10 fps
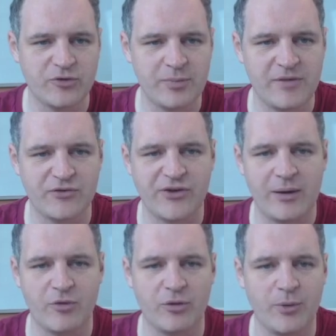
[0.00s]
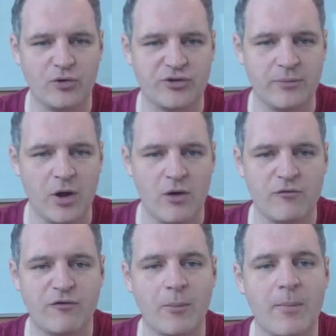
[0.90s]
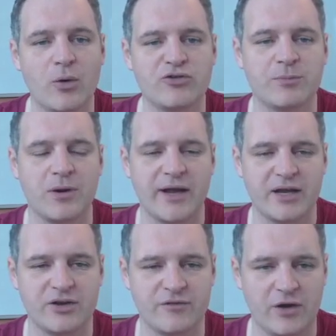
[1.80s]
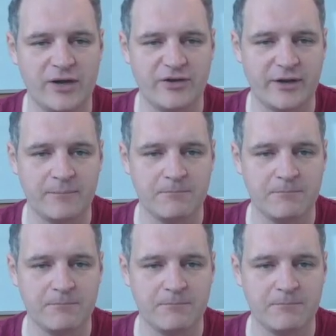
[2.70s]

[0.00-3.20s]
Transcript: be the same on the bottom for multiplying and dividing.